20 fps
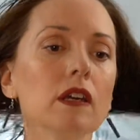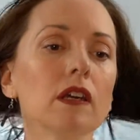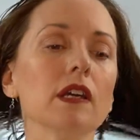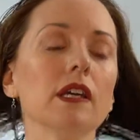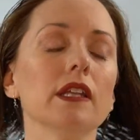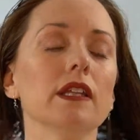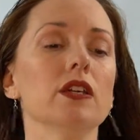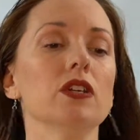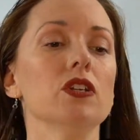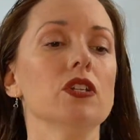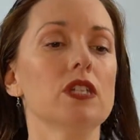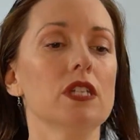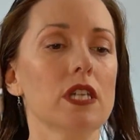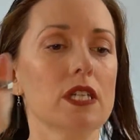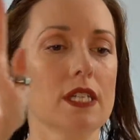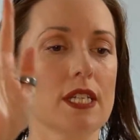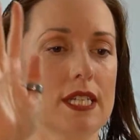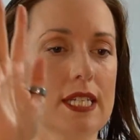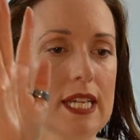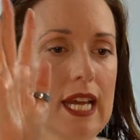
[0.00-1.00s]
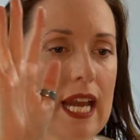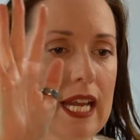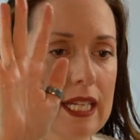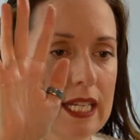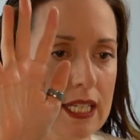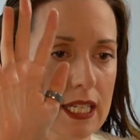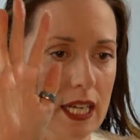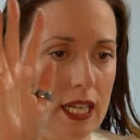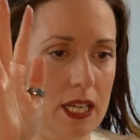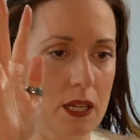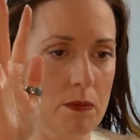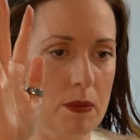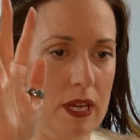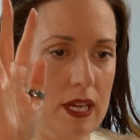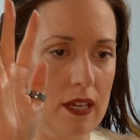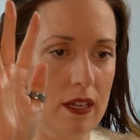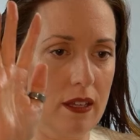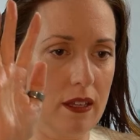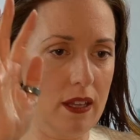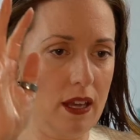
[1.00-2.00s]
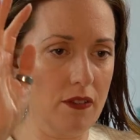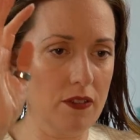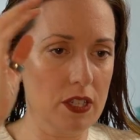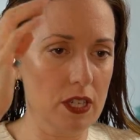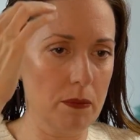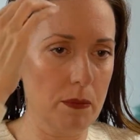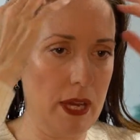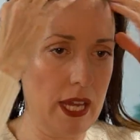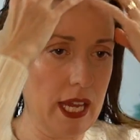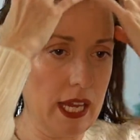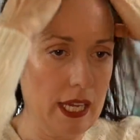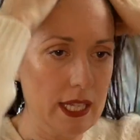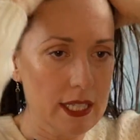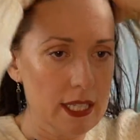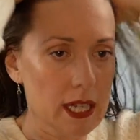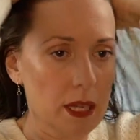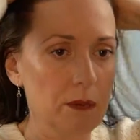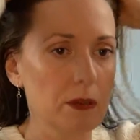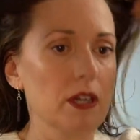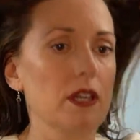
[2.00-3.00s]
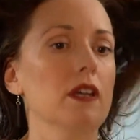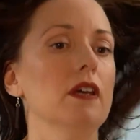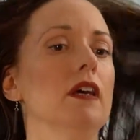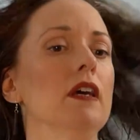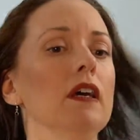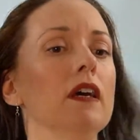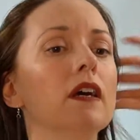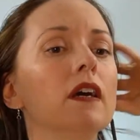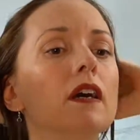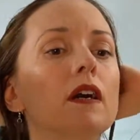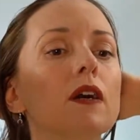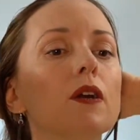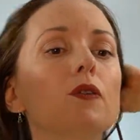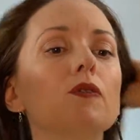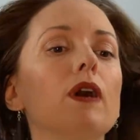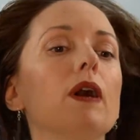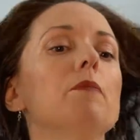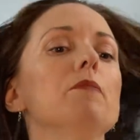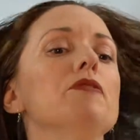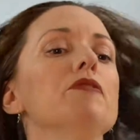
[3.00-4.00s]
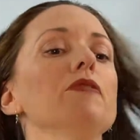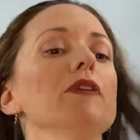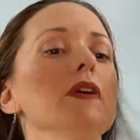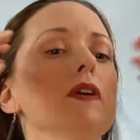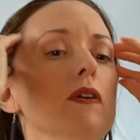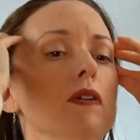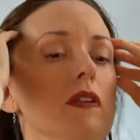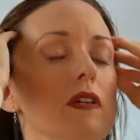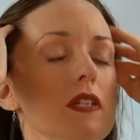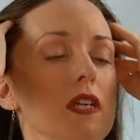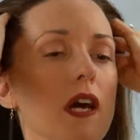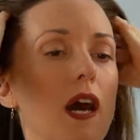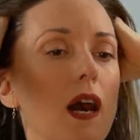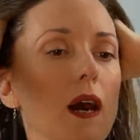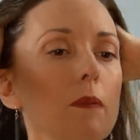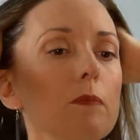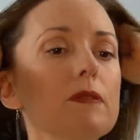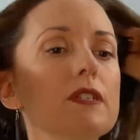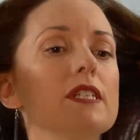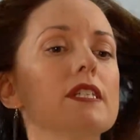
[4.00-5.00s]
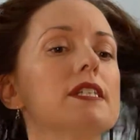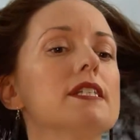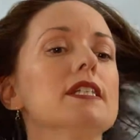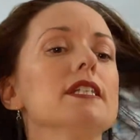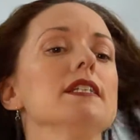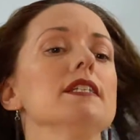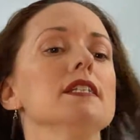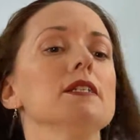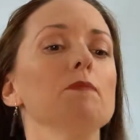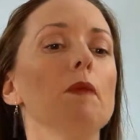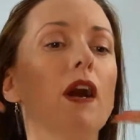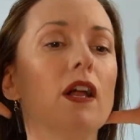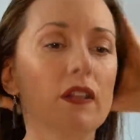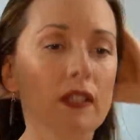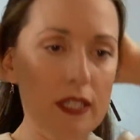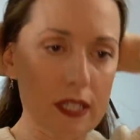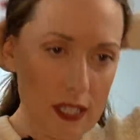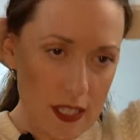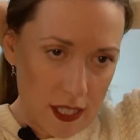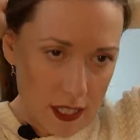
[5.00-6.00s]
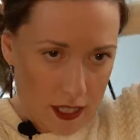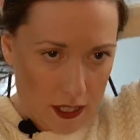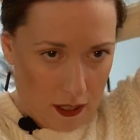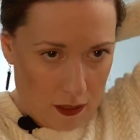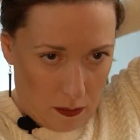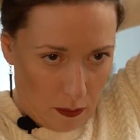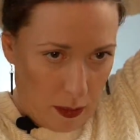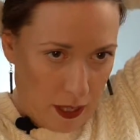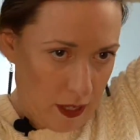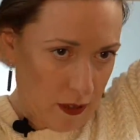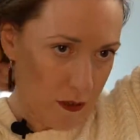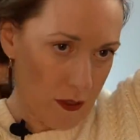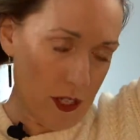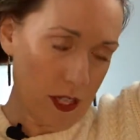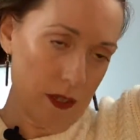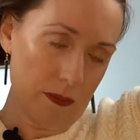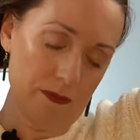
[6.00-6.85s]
And there's just a tiny bit left on my hands. I'm gonna rub through the top, just the smallest amount.